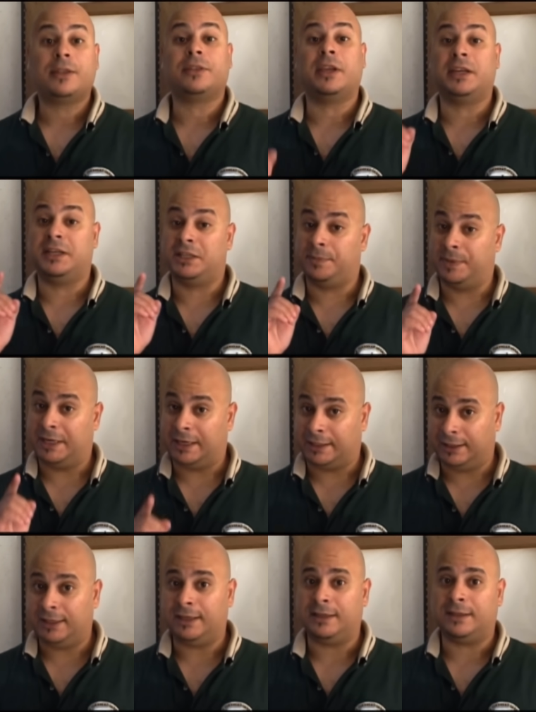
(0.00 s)
They need to be
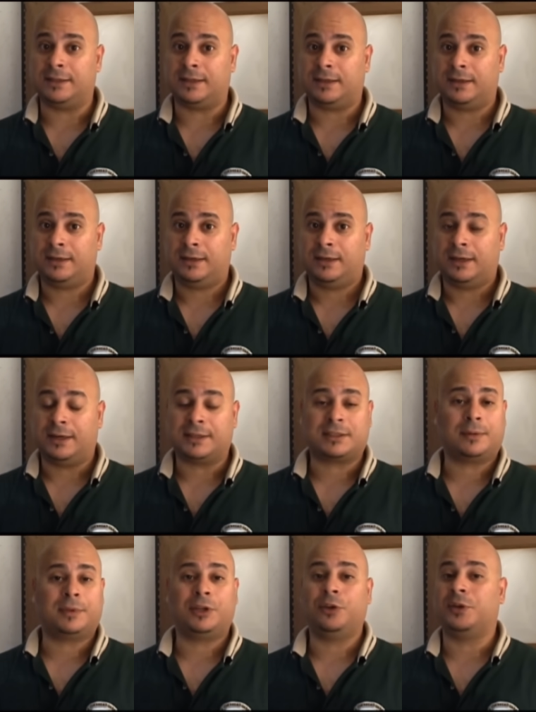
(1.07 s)
cleaned. And it's
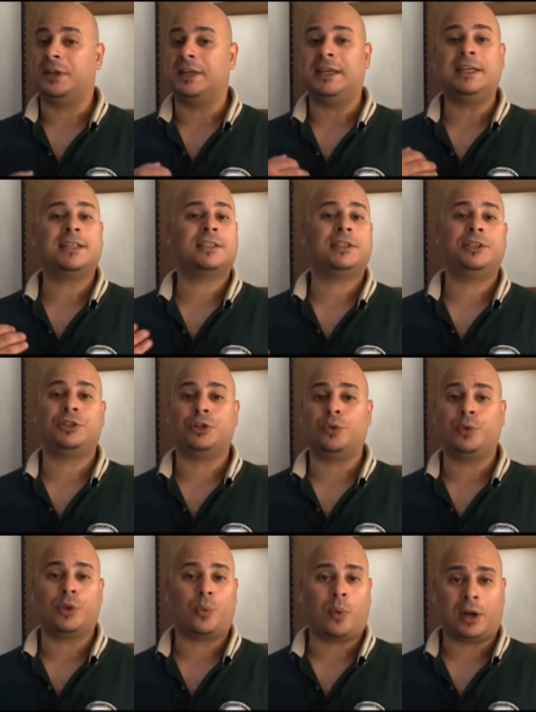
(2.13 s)
something you can easily do
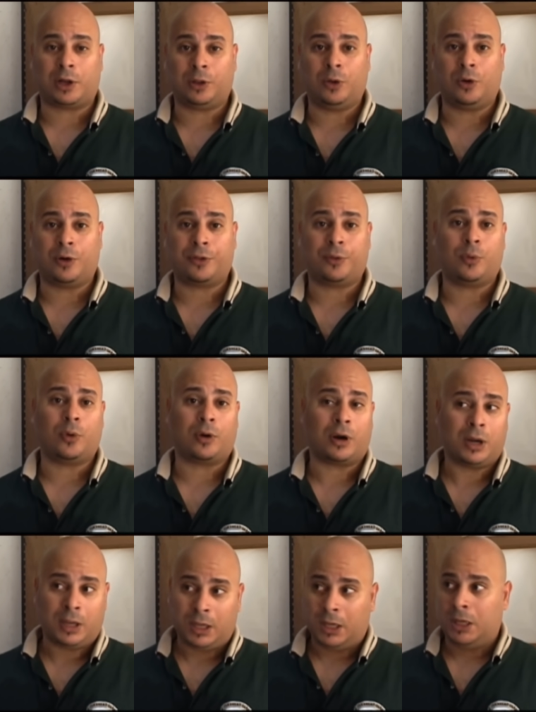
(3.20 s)
with a wet cloth or
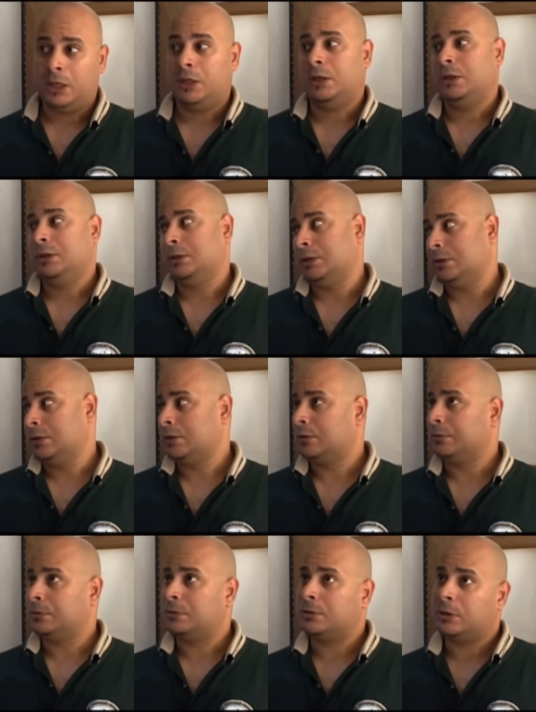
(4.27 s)
a
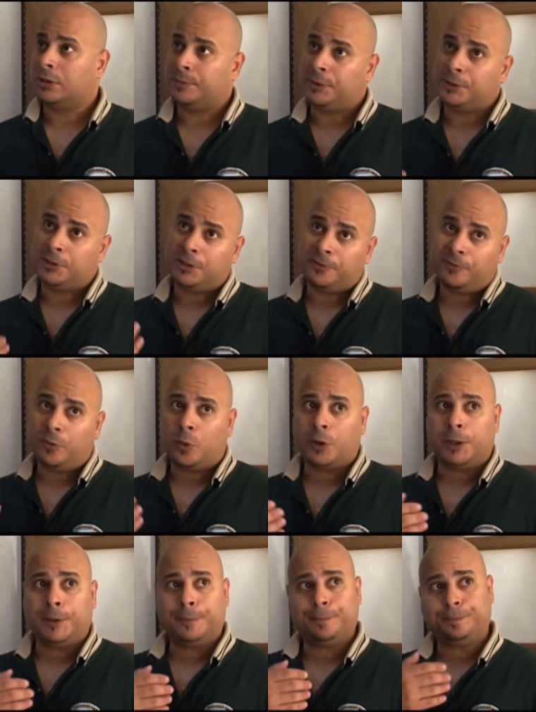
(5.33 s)
little
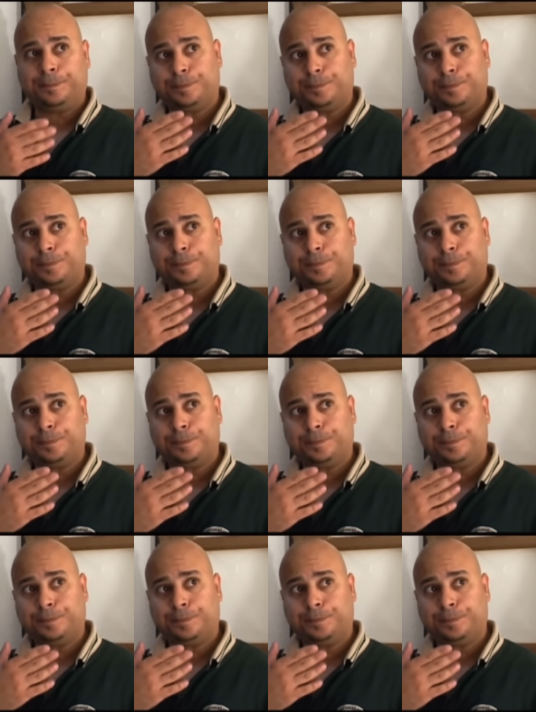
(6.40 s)
WD-40.